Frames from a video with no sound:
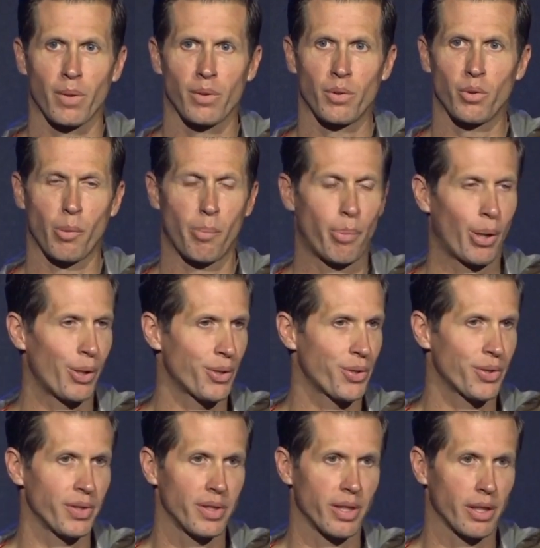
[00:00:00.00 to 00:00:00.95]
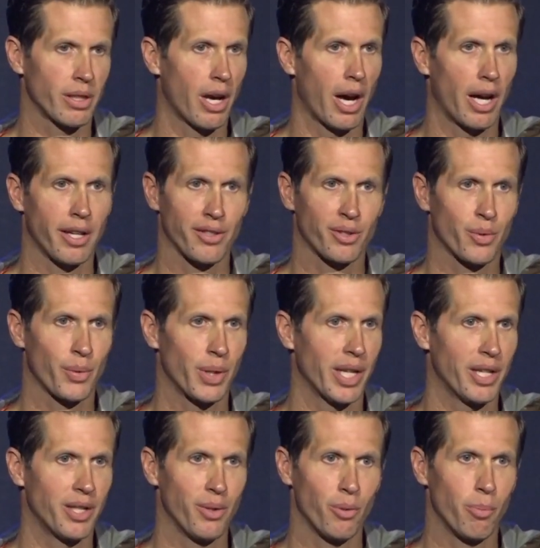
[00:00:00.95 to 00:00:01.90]
to the person that God has
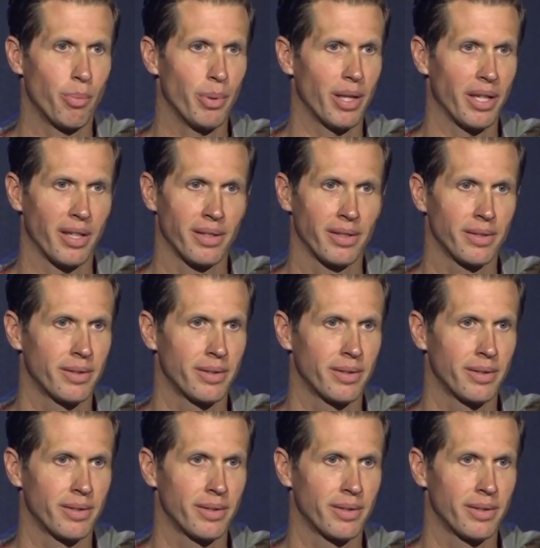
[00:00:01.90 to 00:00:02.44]
created you to be.